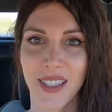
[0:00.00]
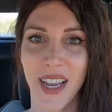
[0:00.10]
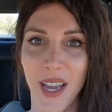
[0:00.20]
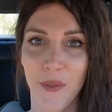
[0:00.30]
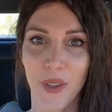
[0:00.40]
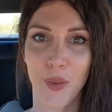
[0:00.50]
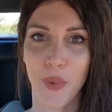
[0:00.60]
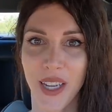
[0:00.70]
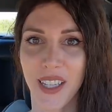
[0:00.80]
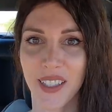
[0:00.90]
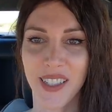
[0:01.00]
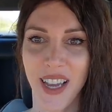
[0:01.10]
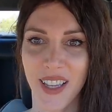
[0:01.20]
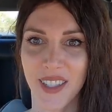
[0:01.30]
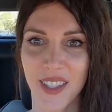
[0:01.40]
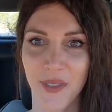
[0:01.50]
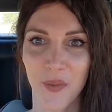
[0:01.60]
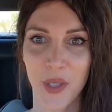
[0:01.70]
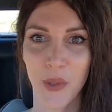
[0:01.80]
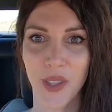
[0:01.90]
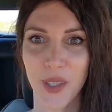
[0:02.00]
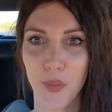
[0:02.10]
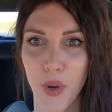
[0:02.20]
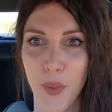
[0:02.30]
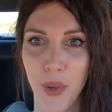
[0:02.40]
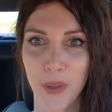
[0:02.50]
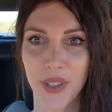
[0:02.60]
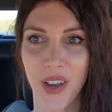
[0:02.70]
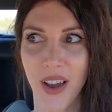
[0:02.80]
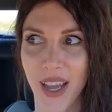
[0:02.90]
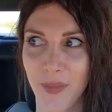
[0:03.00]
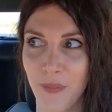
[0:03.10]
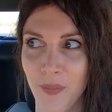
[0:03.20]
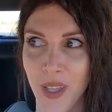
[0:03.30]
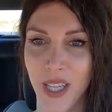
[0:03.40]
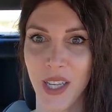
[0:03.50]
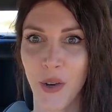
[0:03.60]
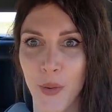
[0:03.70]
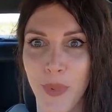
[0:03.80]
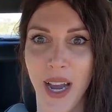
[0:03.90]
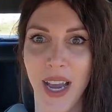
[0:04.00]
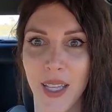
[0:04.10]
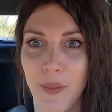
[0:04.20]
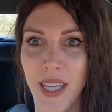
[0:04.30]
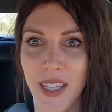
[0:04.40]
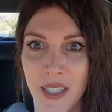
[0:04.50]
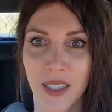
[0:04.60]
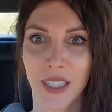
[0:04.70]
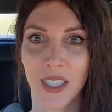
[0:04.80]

It's time for the braking test. See what these Brembos got. No one behind me.